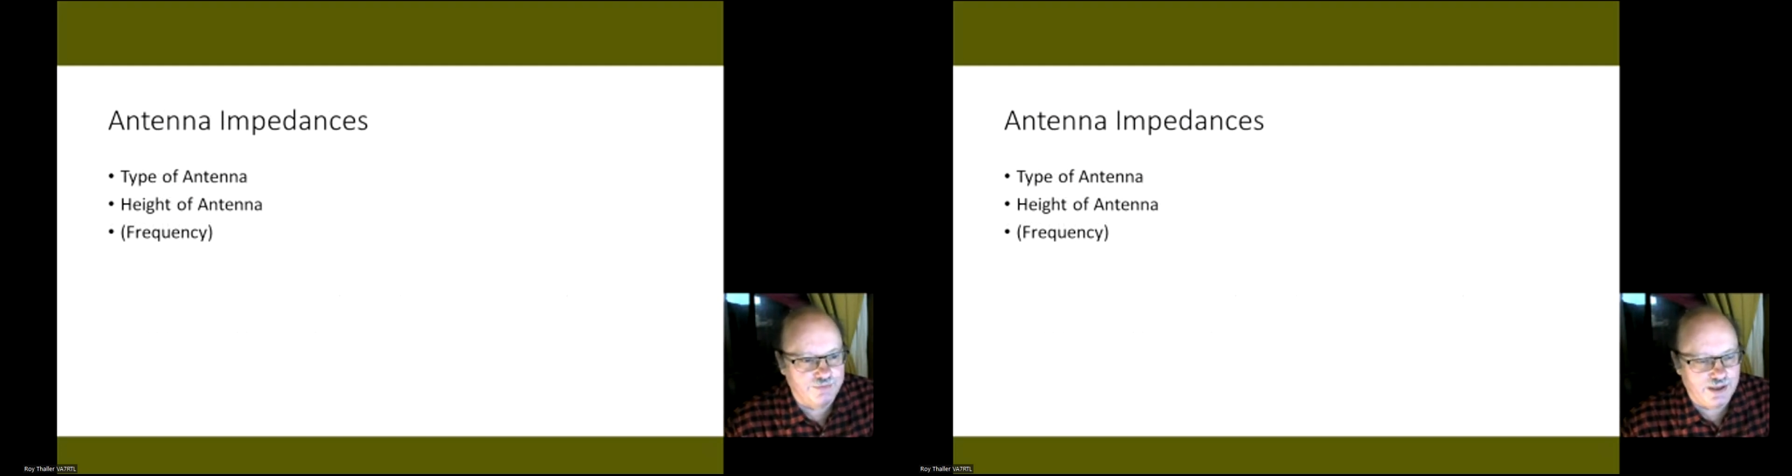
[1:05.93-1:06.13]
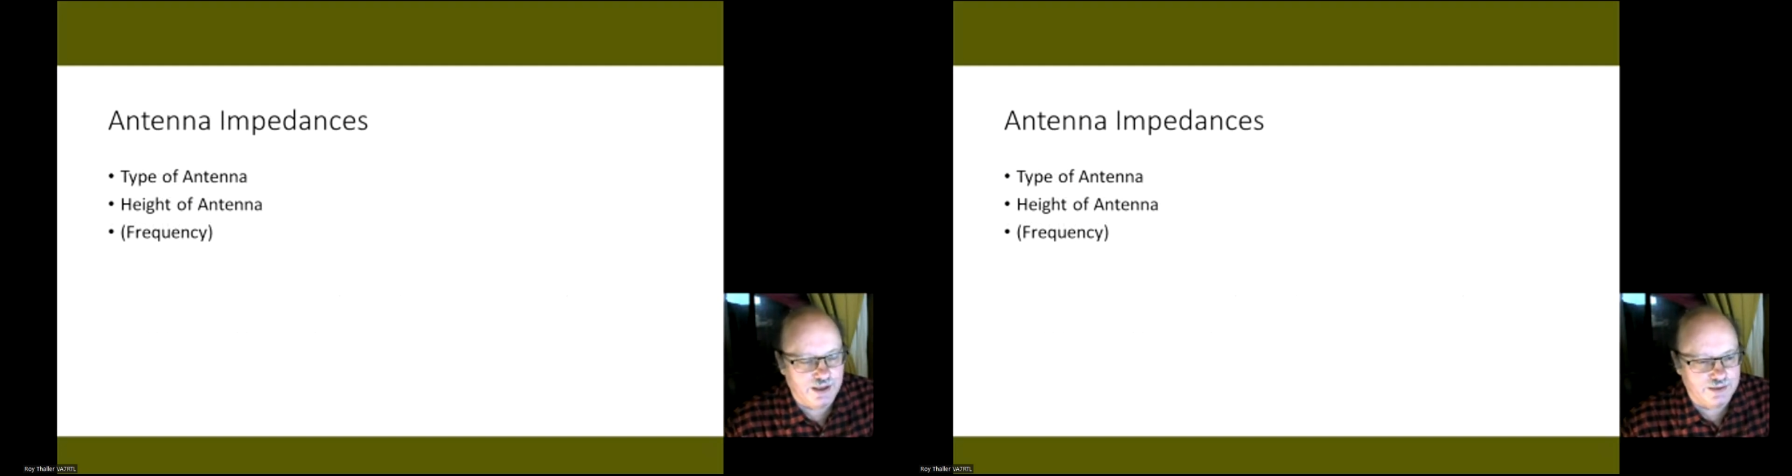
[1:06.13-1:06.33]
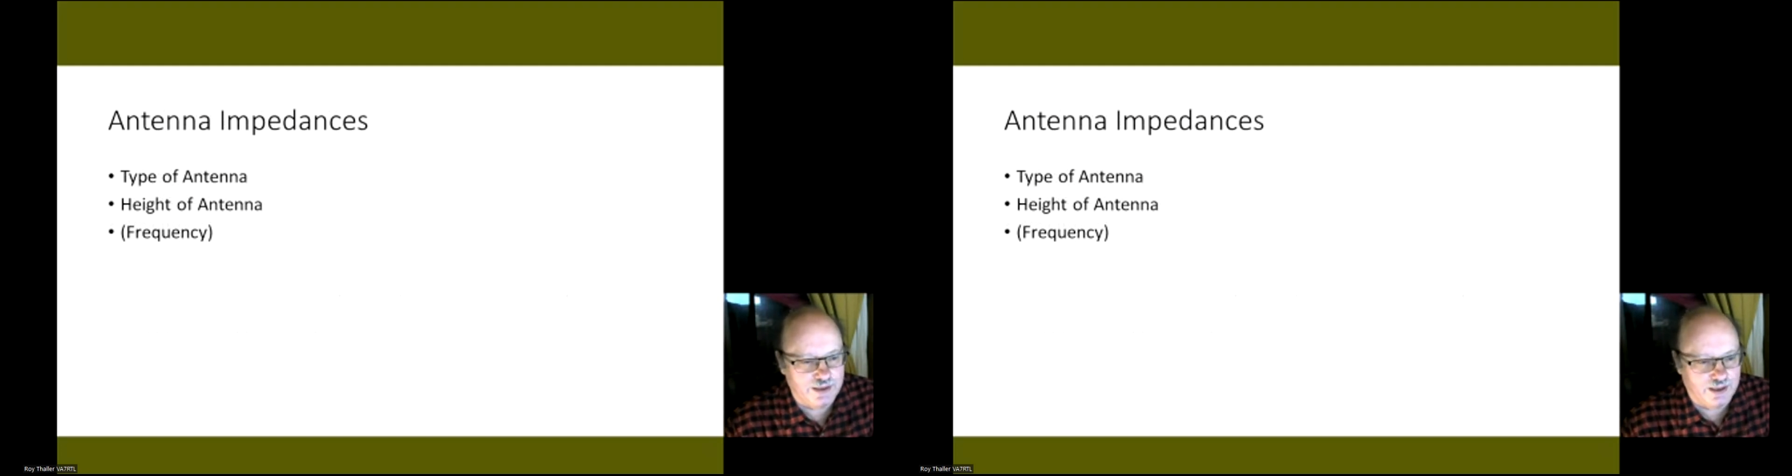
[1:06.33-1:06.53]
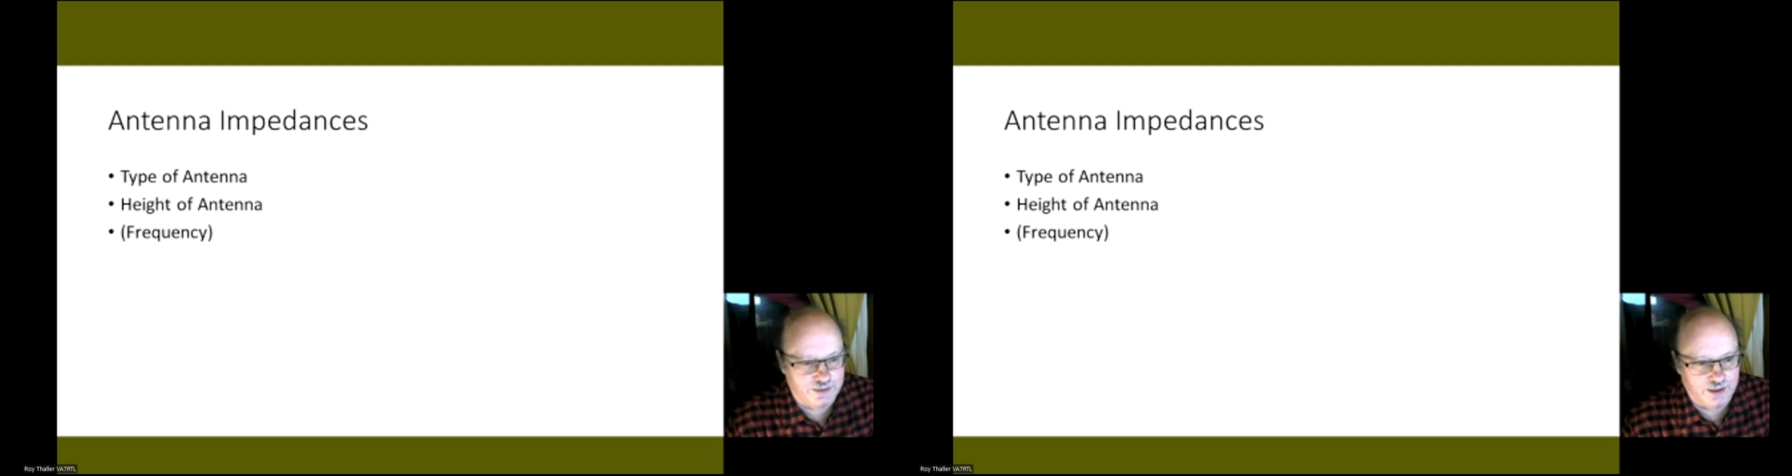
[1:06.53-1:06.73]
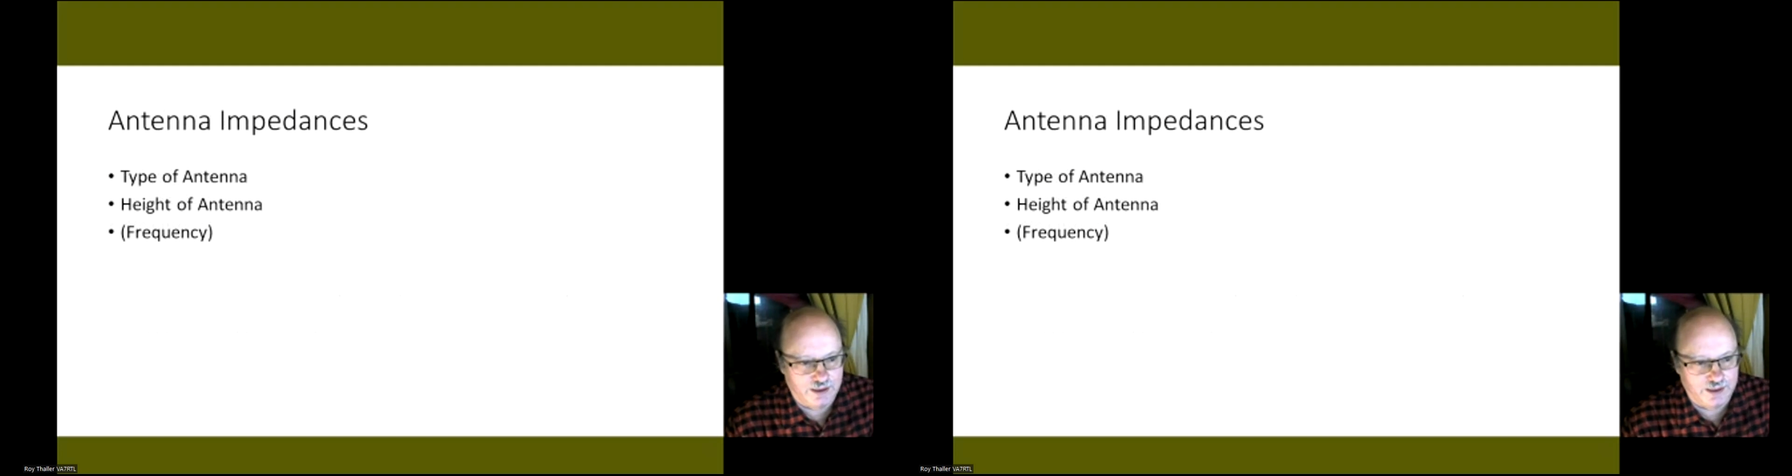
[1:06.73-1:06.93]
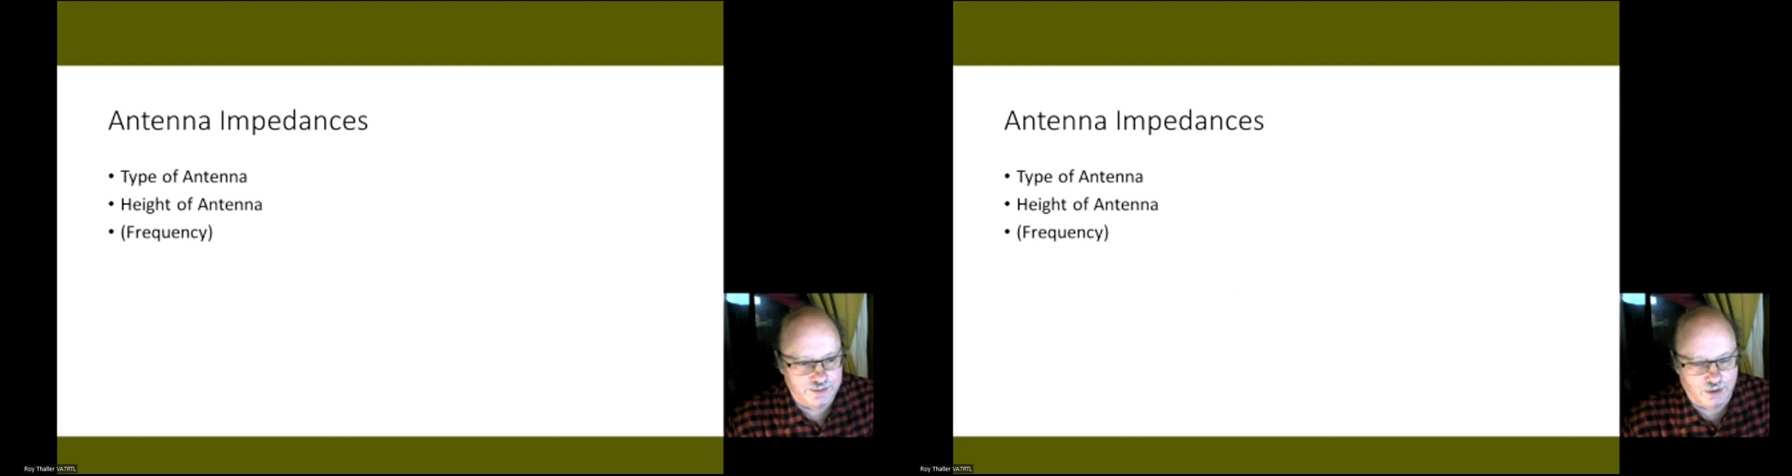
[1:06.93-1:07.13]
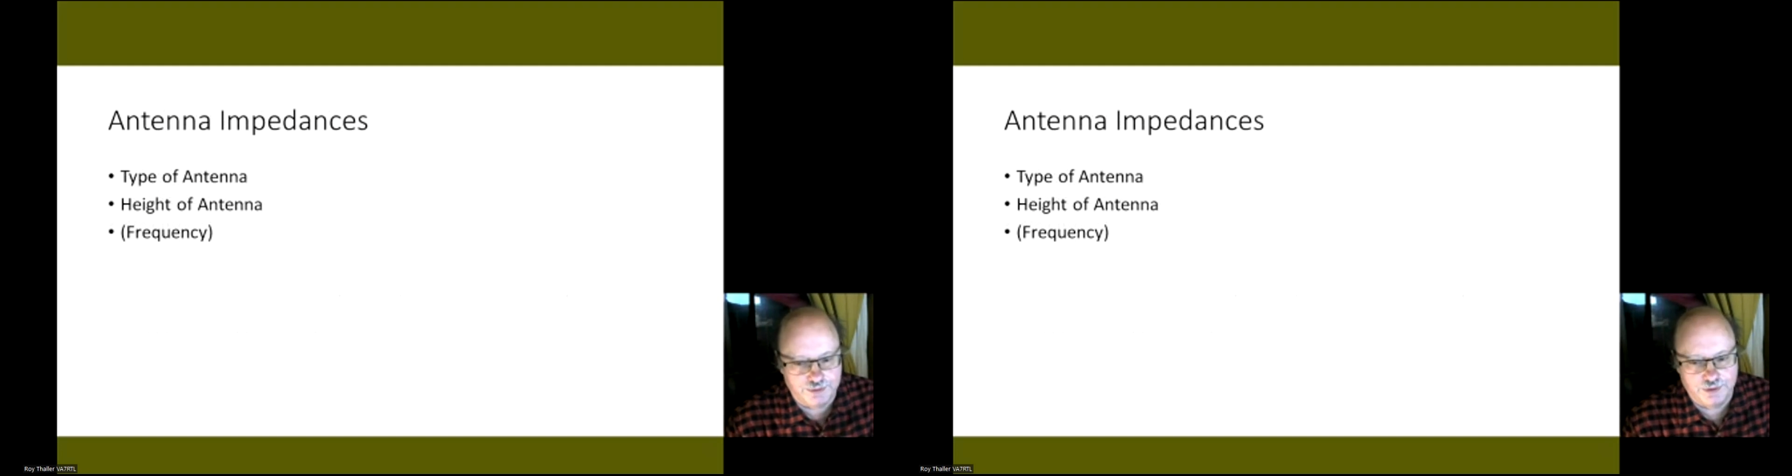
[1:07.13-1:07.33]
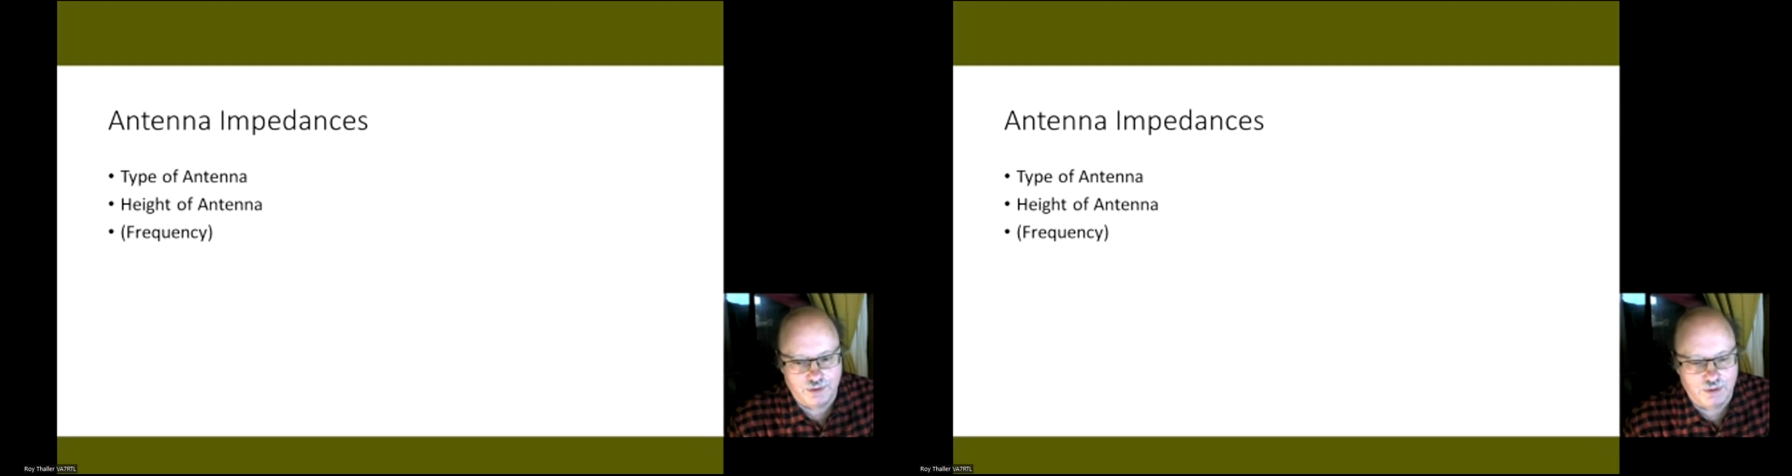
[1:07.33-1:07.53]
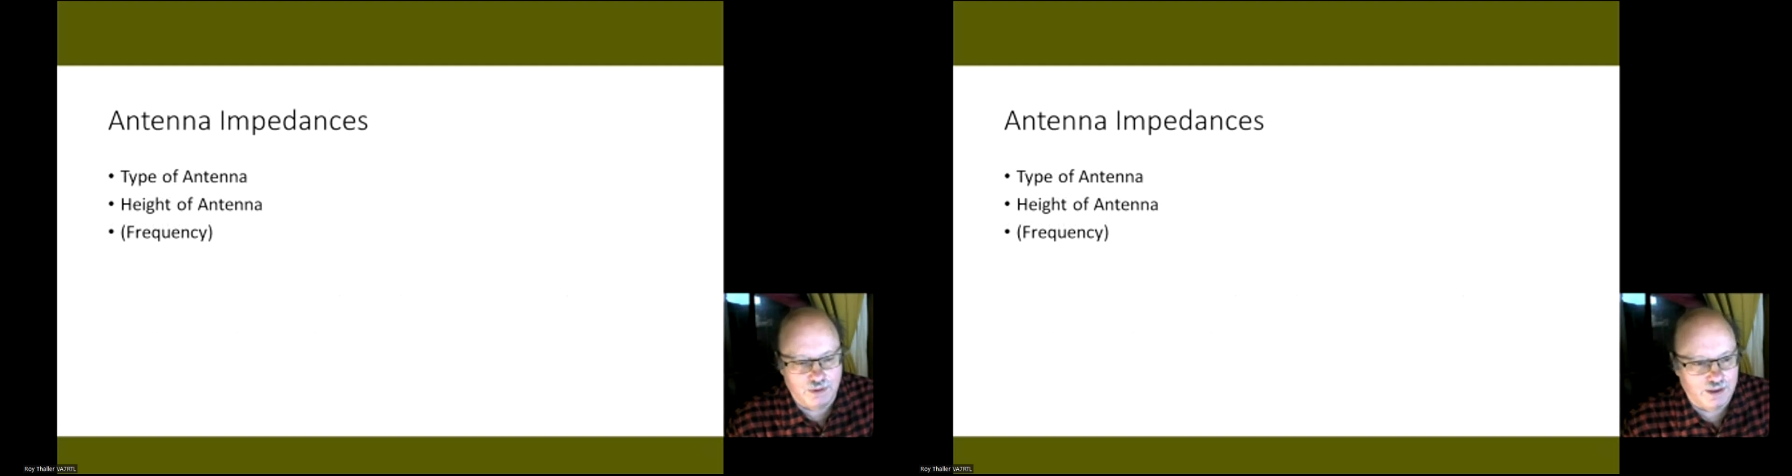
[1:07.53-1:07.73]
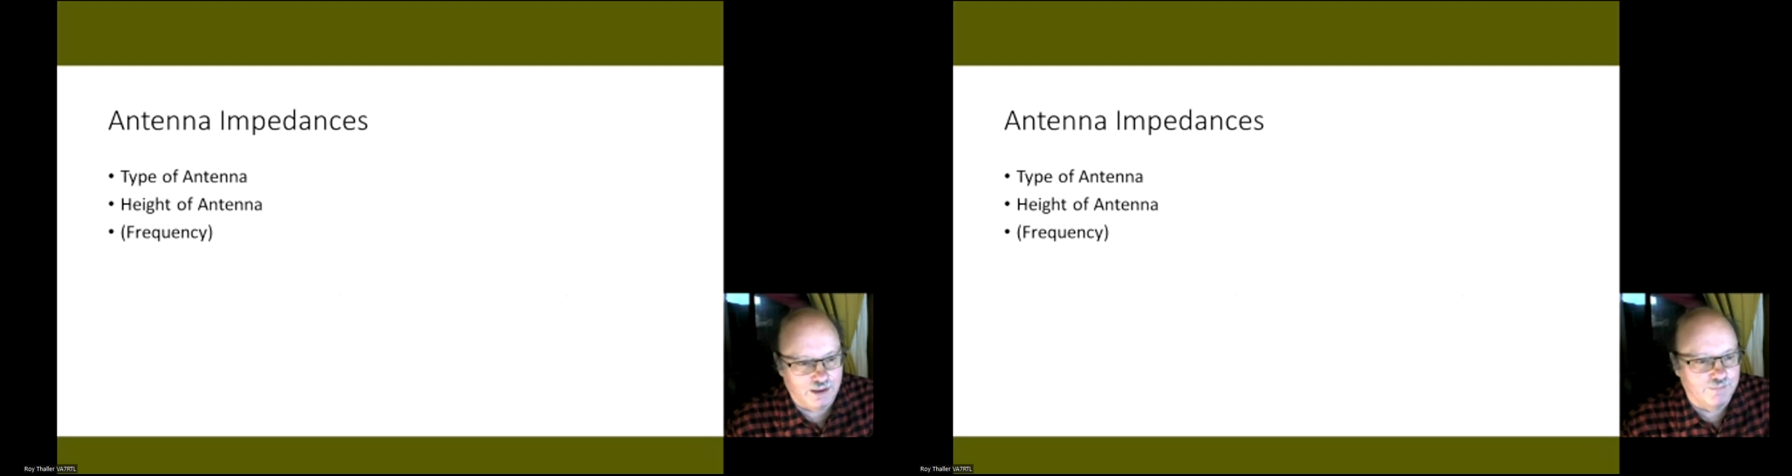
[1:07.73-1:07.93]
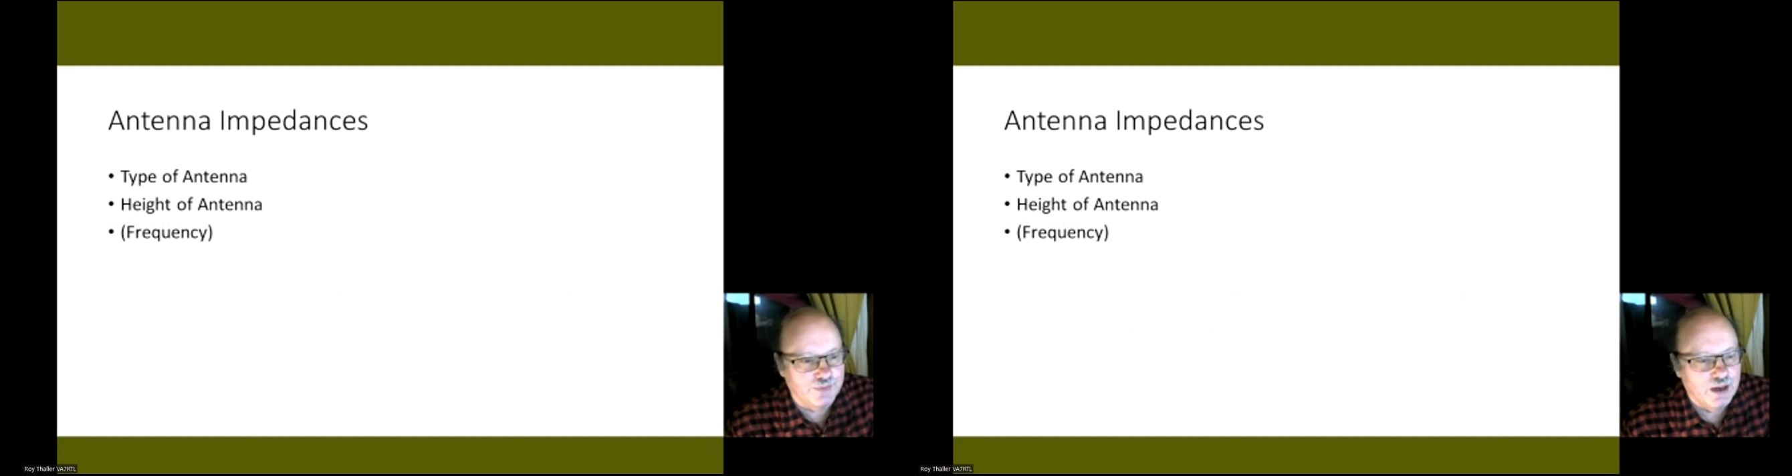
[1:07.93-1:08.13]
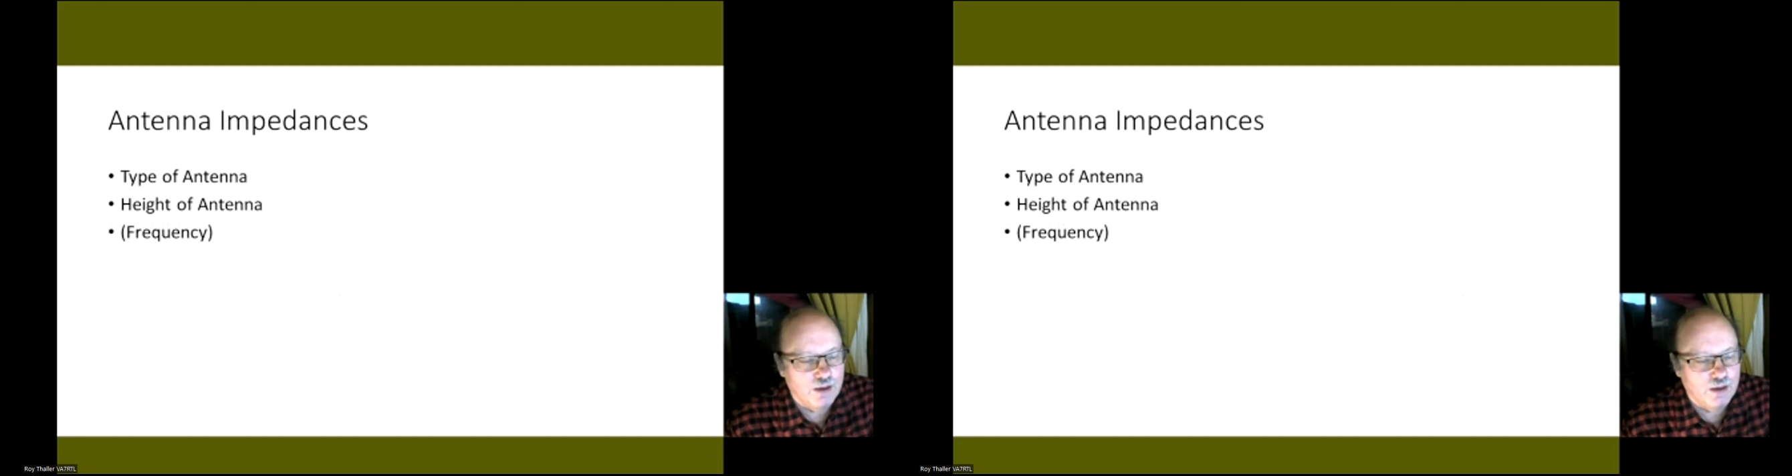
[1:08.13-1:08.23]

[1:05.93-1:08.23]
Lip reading: the antenna and also